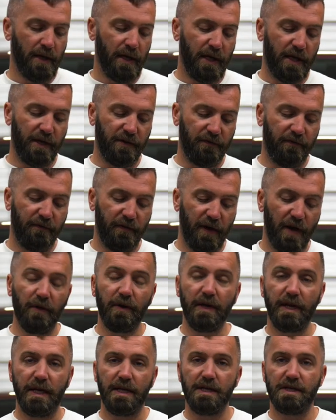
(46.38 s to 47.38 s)
is
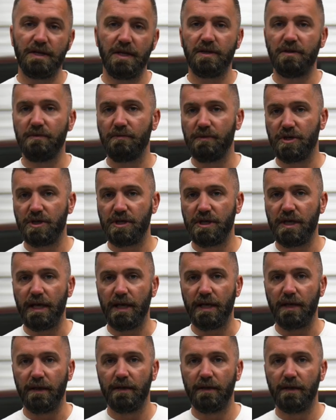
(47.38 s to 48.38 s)
very easy to
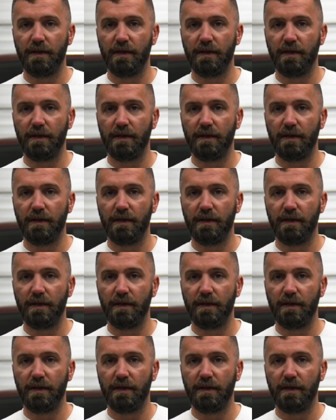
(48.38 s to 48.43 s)
machine.